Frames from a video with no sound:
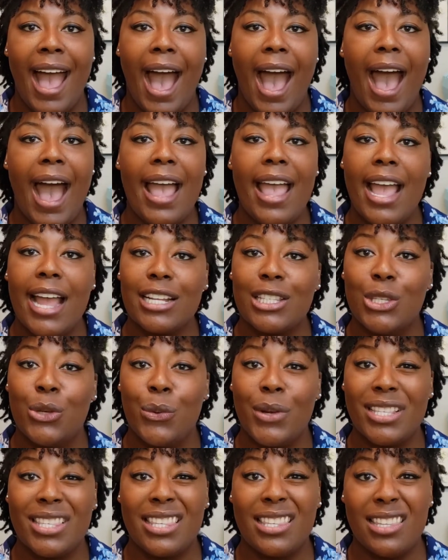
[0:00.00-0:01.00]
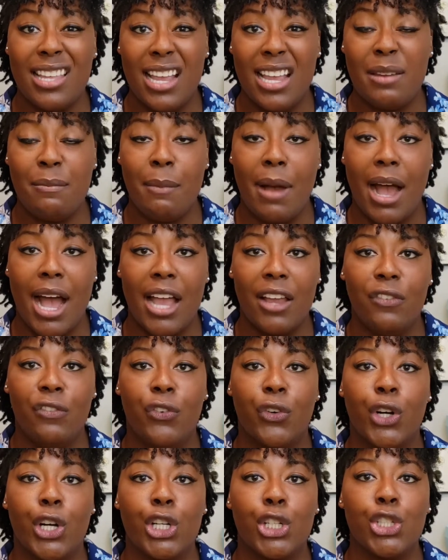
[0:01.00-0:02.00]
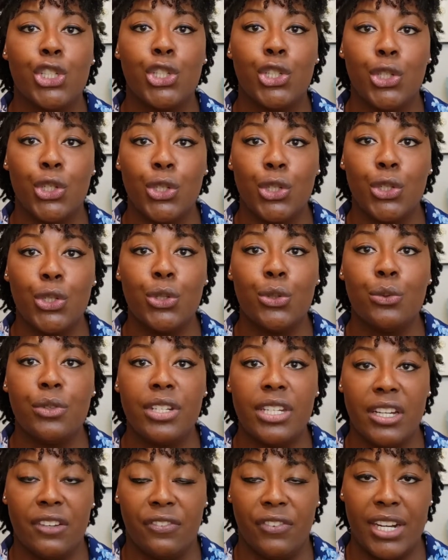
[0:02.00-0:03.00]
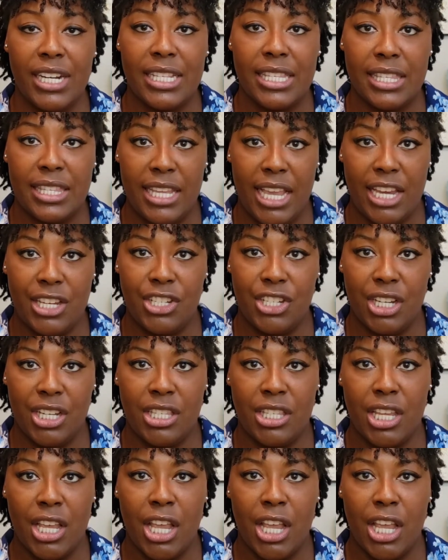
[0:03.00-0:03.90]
I had to extend mine for 2 different sessions.